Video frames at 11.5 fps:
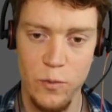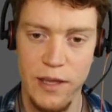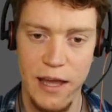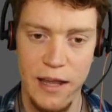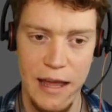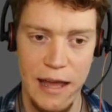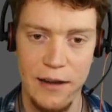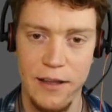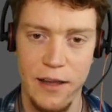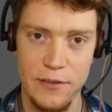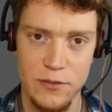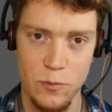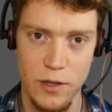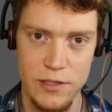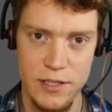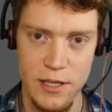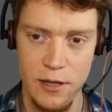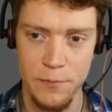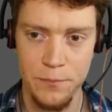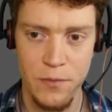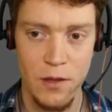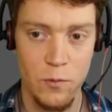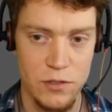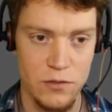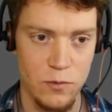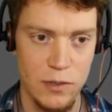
we can add custom ones here, which is